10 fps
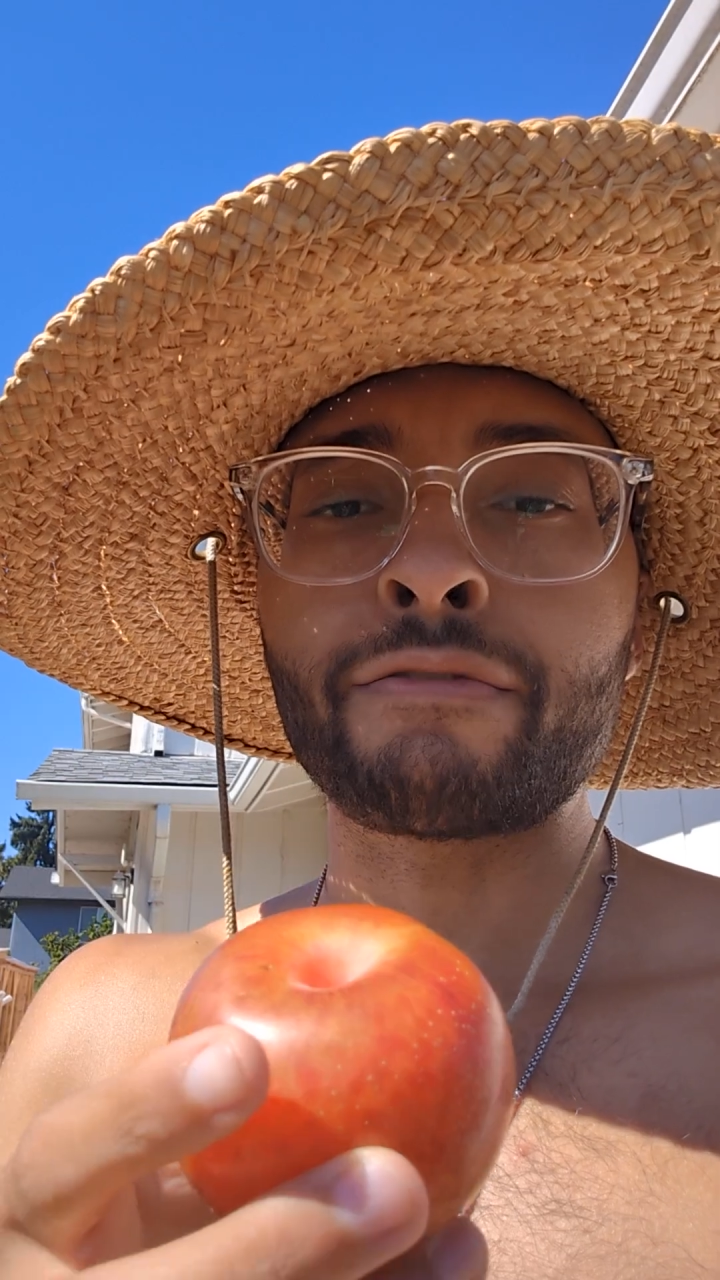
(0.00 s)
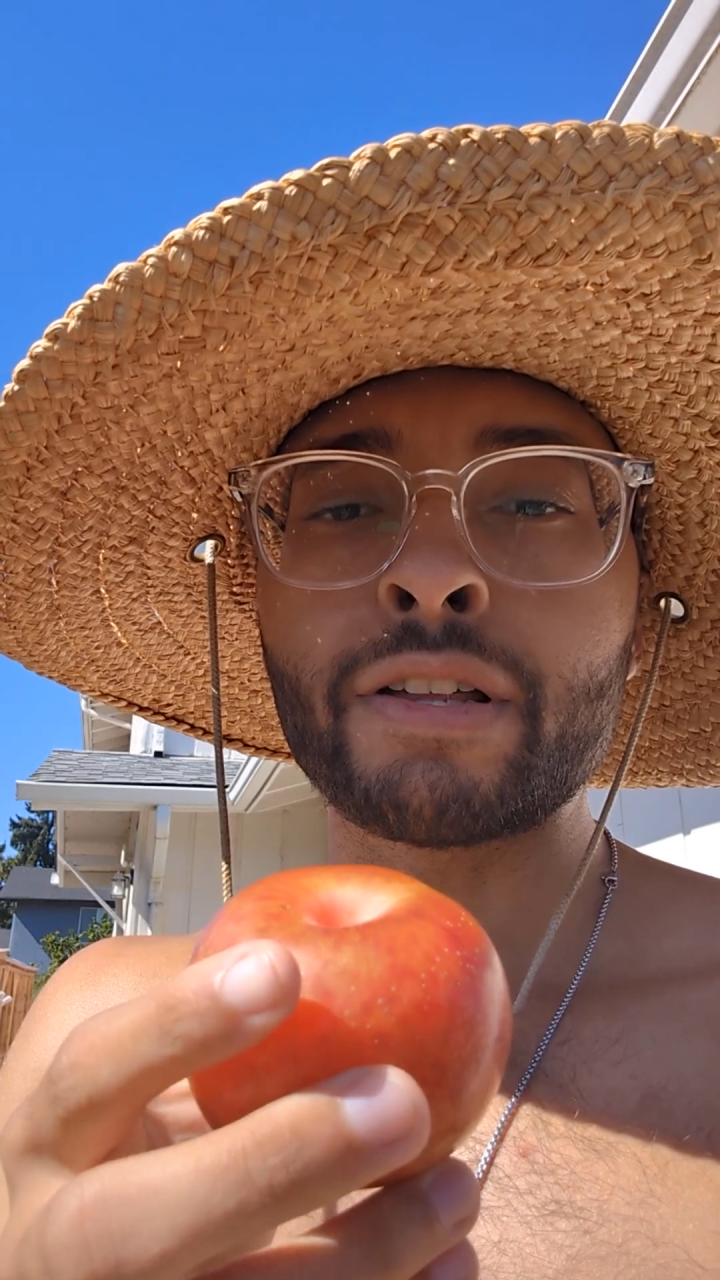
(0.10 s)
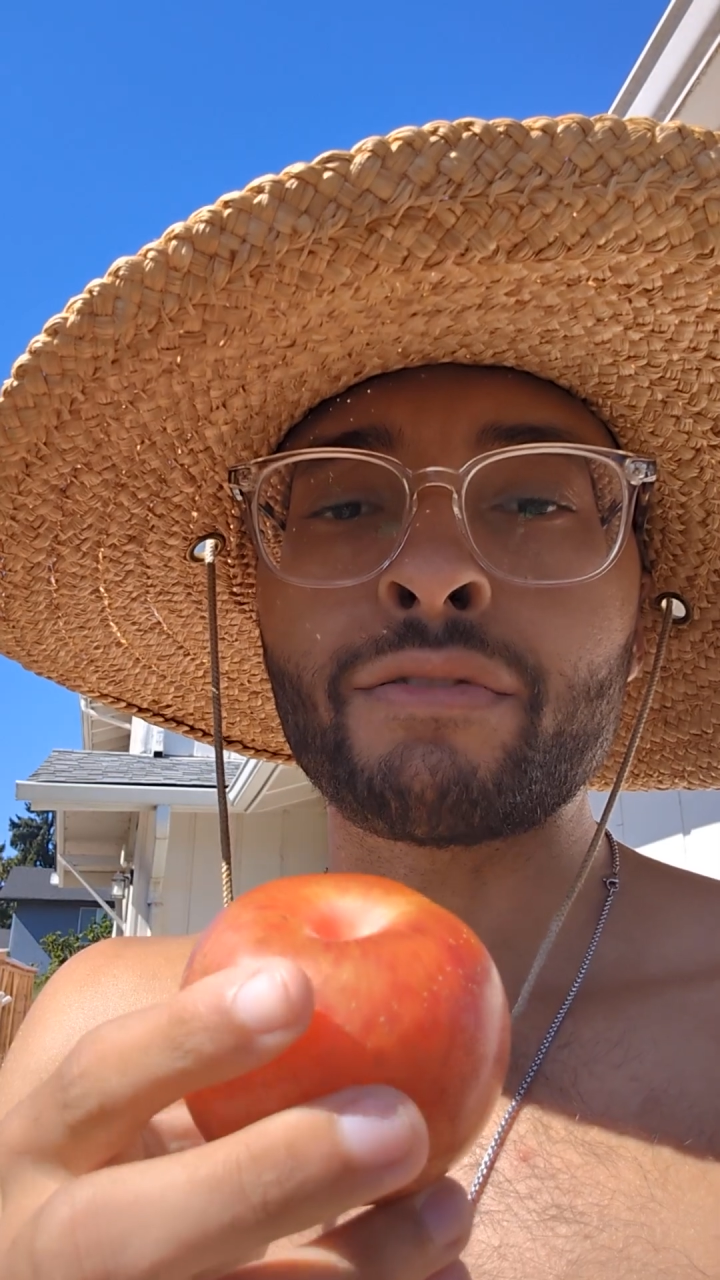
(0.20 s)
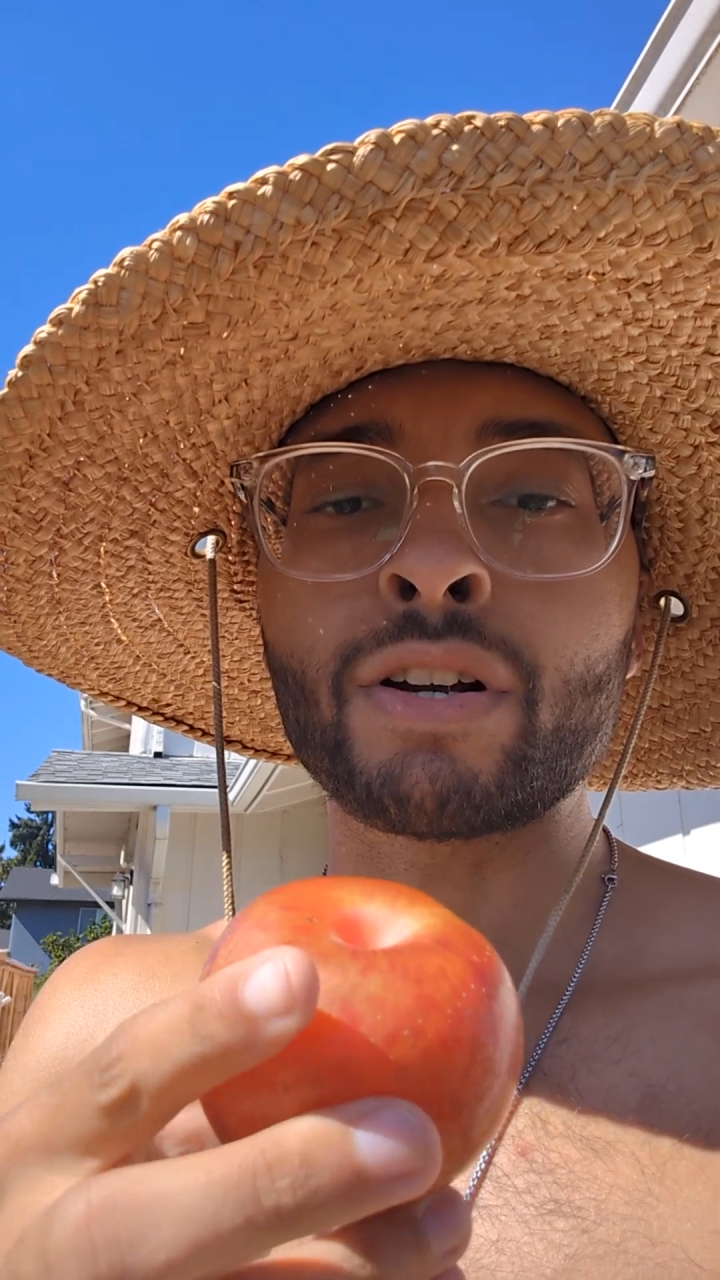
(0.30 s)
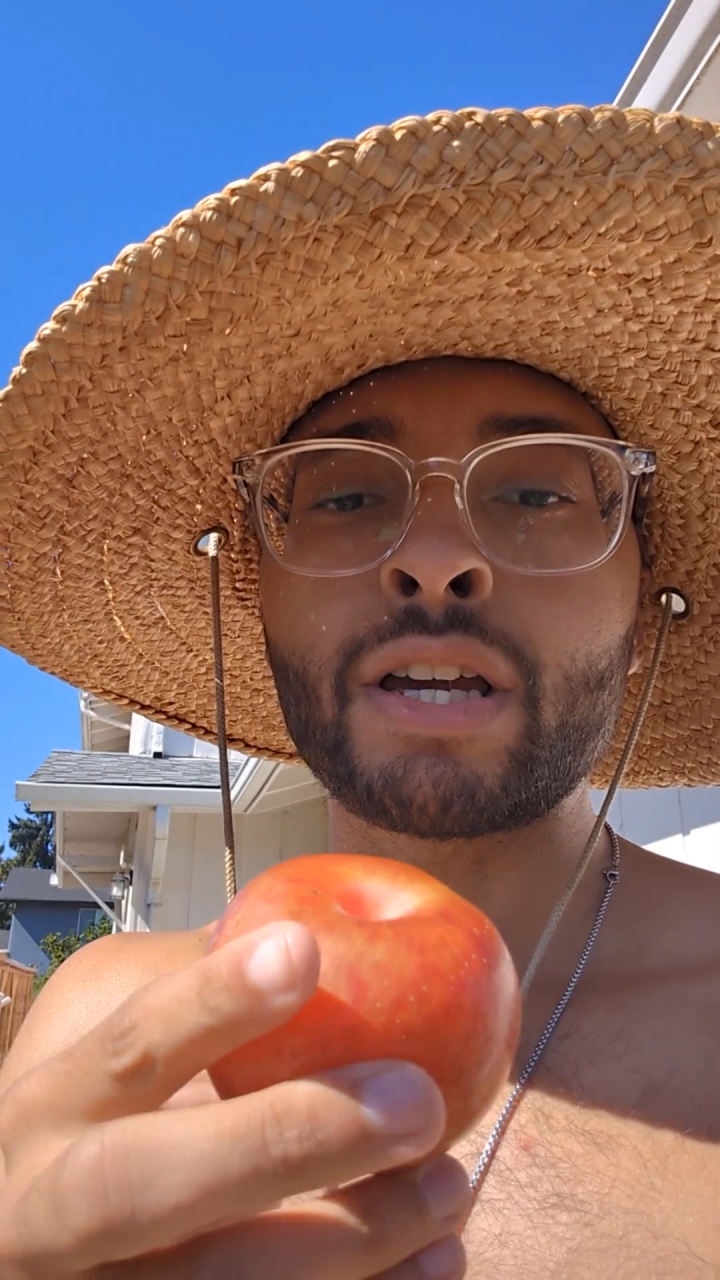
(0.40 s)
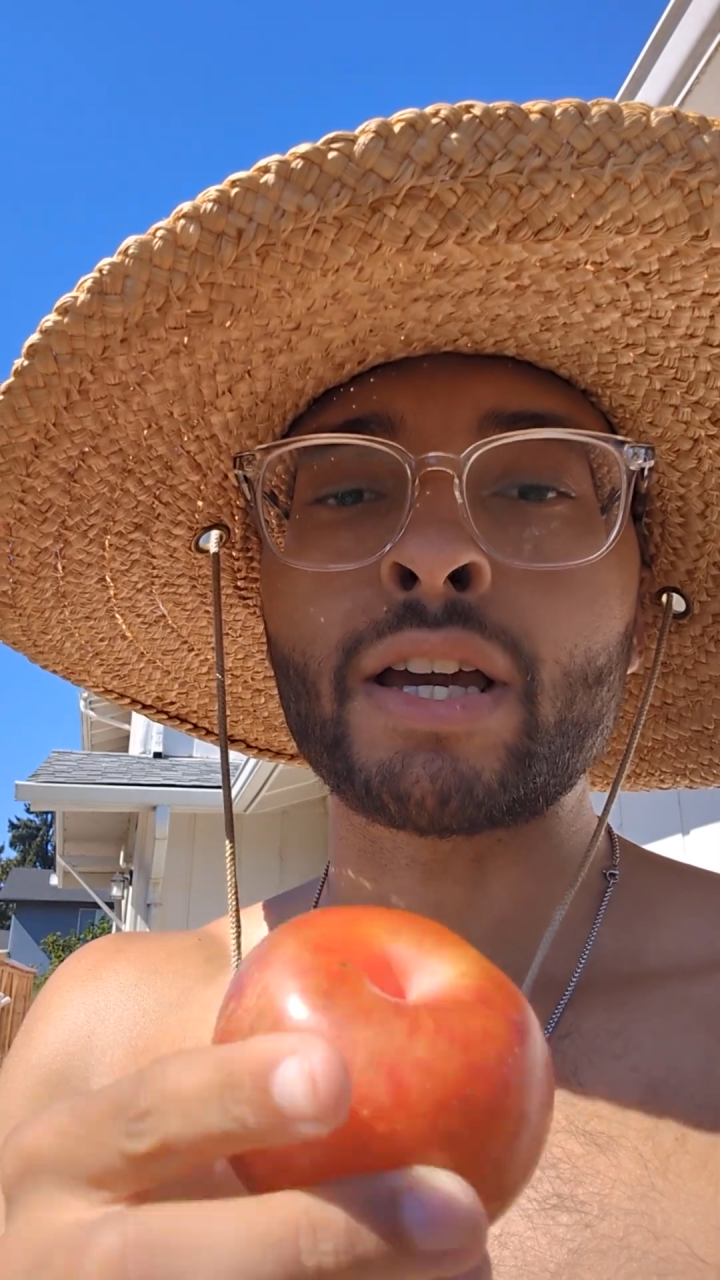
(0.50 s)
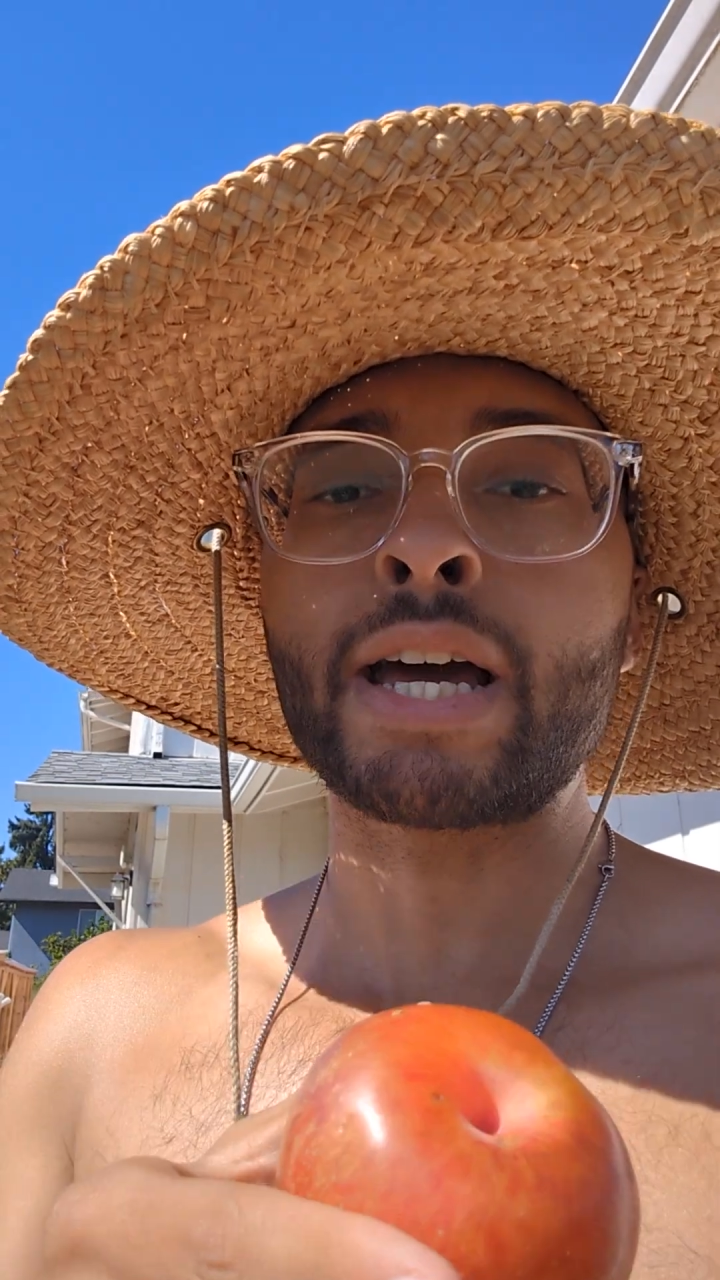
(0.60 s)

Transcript: Flavor King.